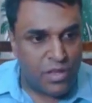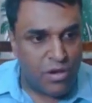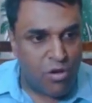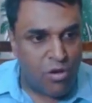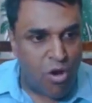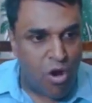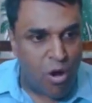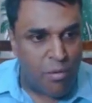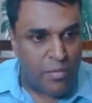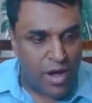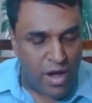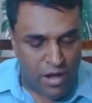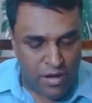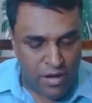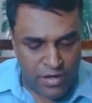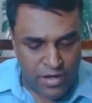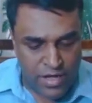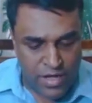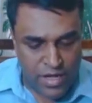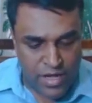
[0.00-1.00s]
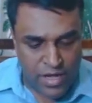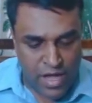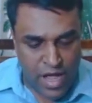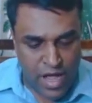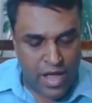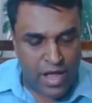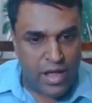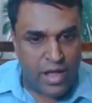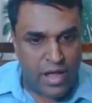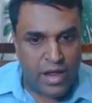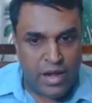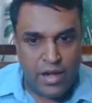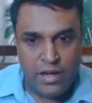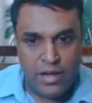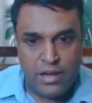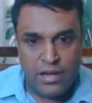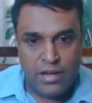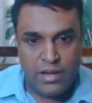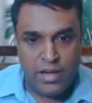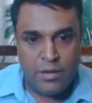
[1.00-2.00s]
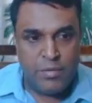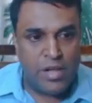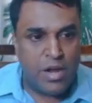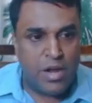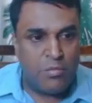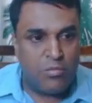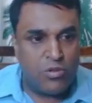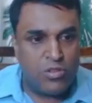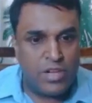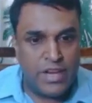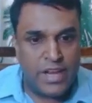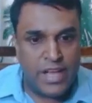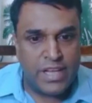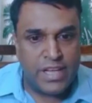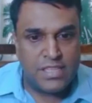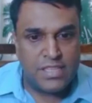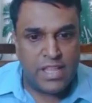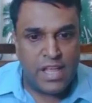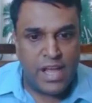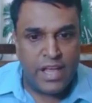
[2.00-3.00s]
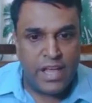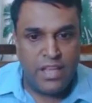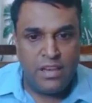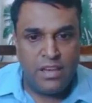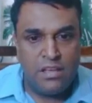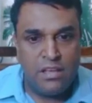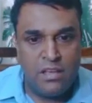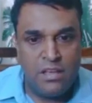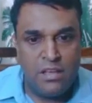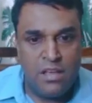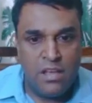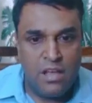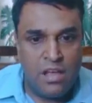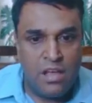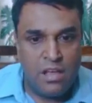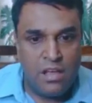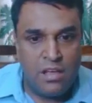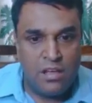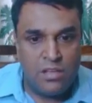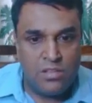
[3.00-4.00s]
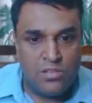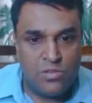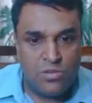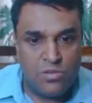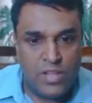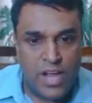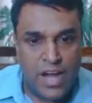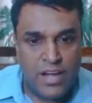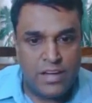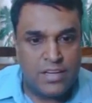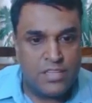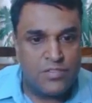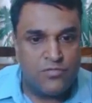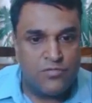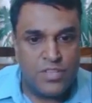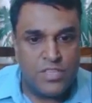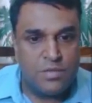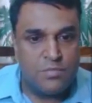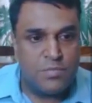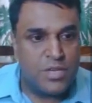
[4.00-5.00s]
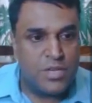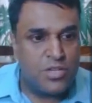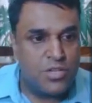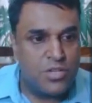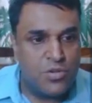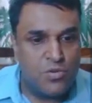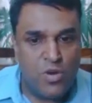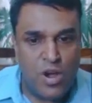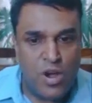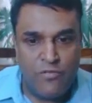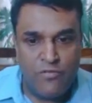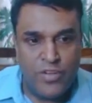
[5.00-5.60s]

comma, and let me come to the next line so that it's visible to you.